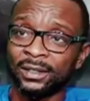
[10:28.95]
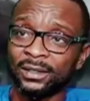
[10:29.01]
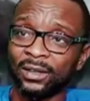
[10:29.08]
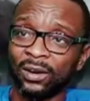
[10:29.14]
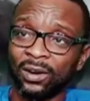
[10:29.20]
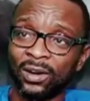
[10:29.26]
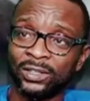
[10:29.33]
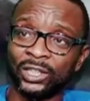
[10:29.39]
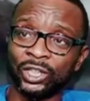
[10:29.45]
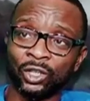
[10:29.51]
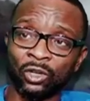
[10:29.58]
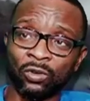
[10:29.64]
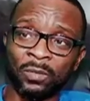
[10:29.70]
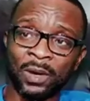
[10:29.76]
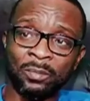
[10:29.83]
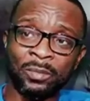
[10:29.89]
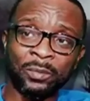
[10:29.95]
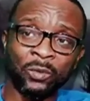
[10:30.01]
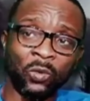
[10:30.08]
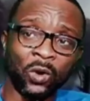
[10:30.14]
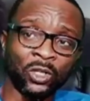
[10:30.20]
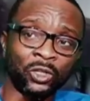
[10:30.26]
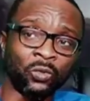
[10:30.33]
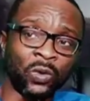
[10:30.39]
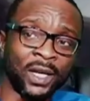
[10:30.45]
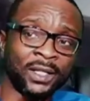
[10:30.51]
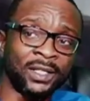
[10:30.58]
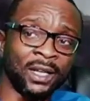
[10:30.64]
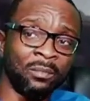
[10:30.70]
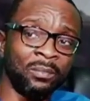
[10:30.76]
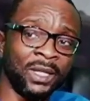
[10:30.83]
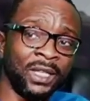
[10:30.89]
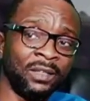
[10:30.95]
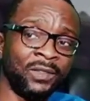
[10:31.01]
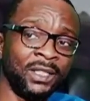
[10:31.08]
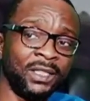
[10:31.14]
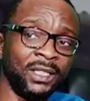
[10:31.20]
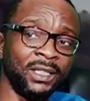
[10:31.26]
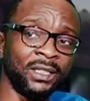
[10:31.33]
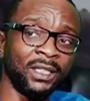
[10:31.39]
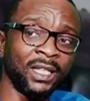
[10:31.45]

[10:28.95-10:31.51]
All the Yoruba people worldwide that believe in the